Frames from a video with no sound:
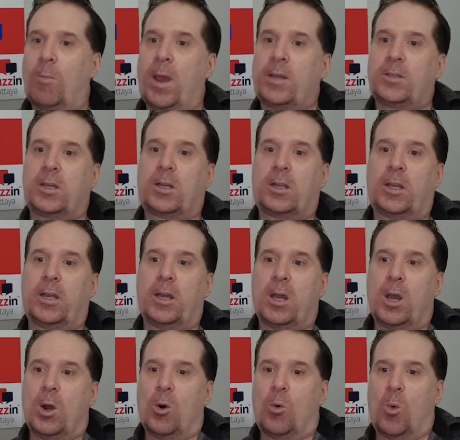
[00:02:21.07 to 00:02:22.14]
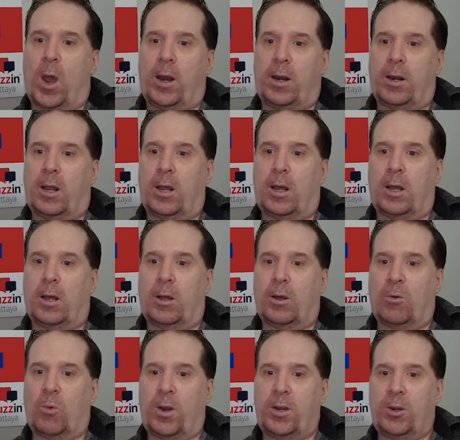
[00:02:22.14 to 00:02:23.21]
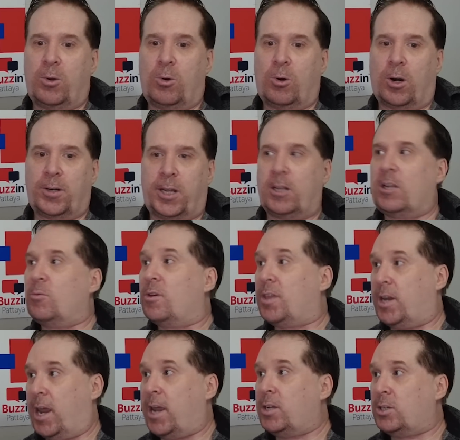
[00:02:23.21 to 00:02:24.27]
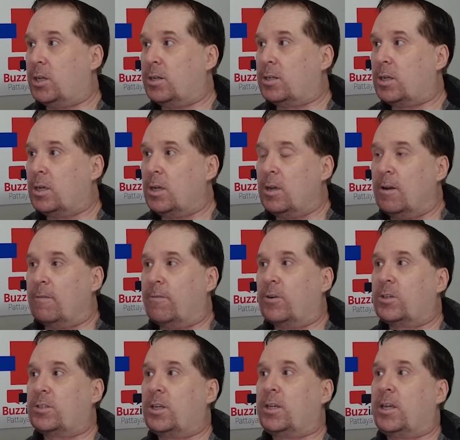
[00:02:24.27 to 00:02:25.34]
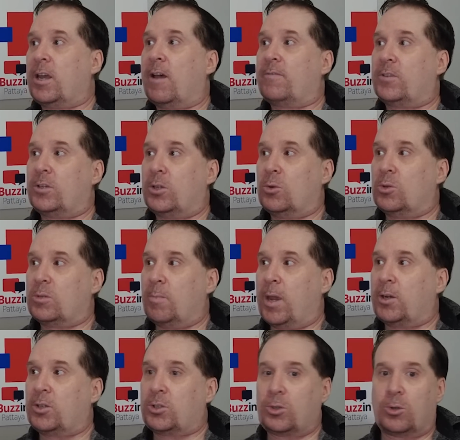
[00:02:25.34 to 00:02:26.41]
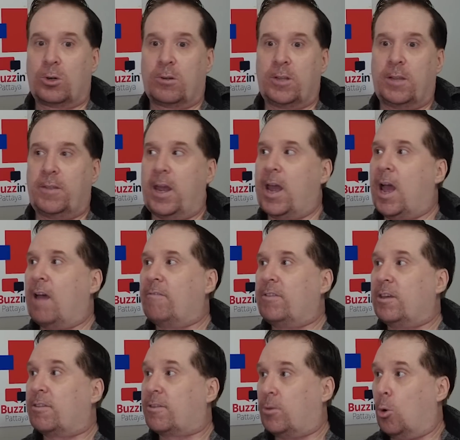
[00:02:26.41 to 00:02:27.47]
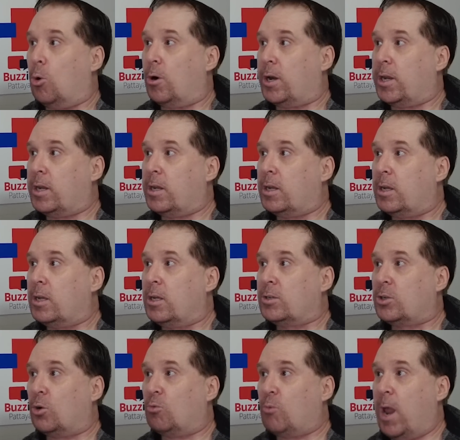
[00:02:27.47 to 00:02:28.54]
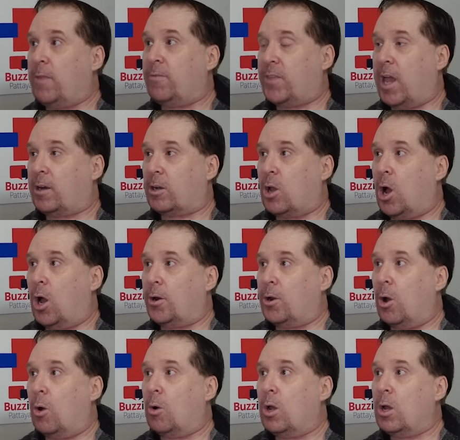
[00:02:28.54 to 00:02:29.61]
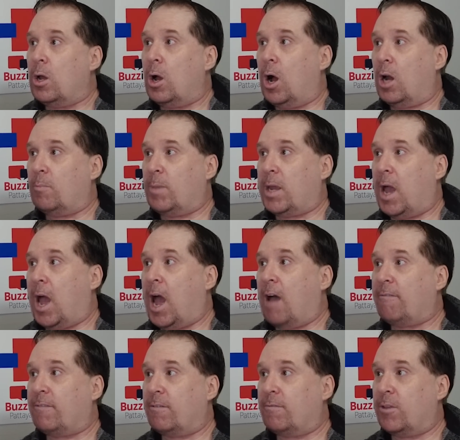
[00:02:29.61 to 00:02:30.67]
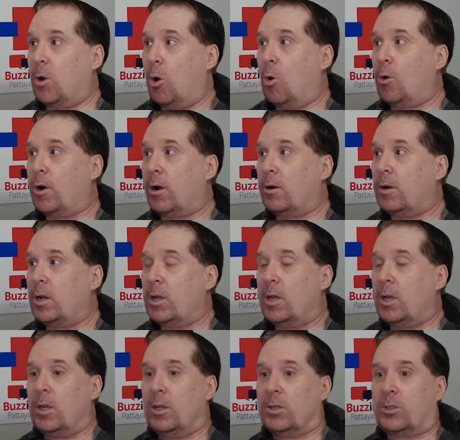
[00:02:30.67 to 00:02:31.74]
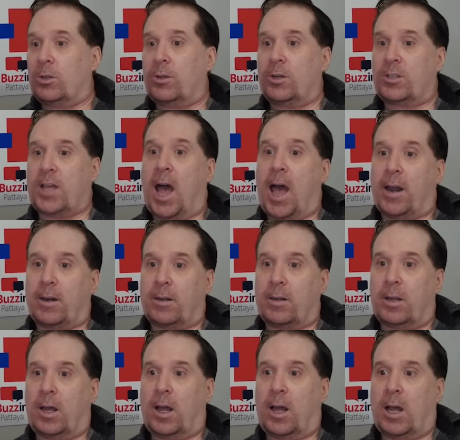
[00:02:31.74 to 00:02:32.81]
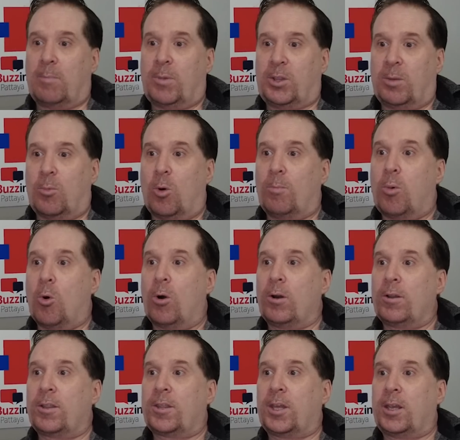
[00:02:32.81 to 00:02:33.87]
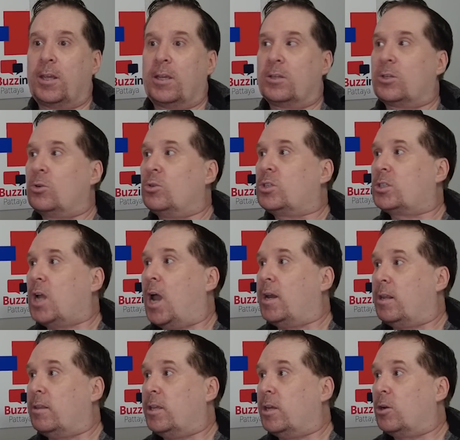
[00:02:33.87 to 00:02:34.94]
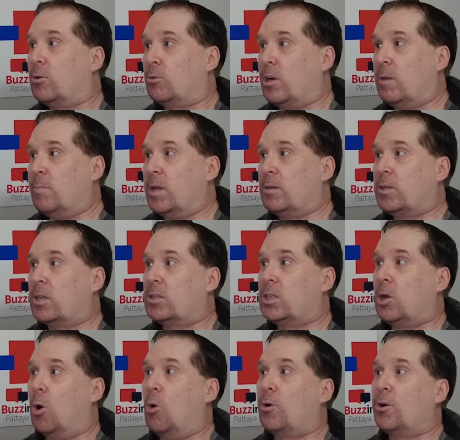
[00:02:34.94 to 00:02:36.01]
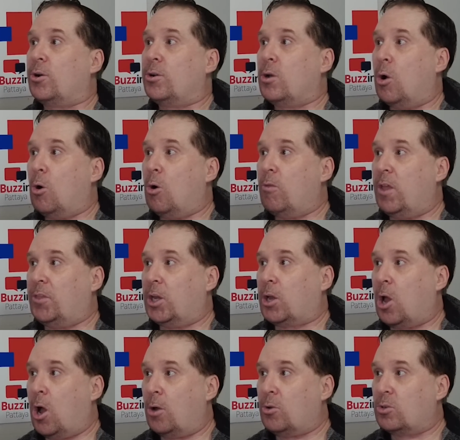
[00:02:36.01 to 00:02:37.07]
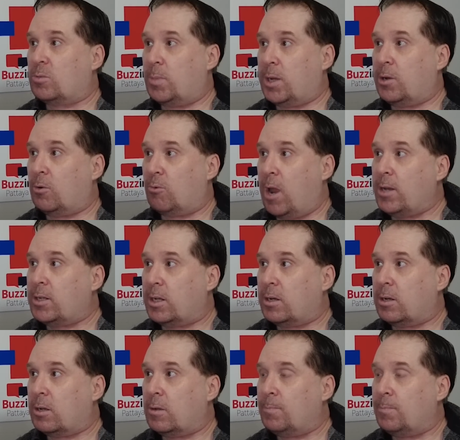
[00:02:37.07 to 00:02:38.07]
basically, when you are dealing with an agent, first thing you have to do is make sure that they have the authority to rent that condo on behalf of the owner. So there's that. But the more important thing is who's signing the agreement. Does the owner know that the condo is being rented?